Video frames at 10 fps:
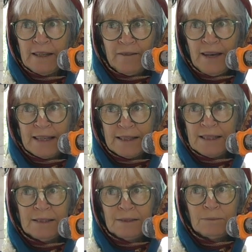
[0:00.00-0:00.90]
the fact that
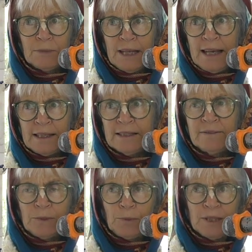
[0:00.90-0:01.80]
he had
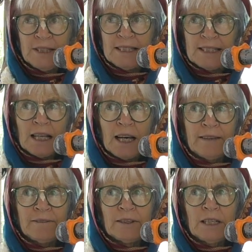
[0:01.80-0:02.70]
lived a prince's life.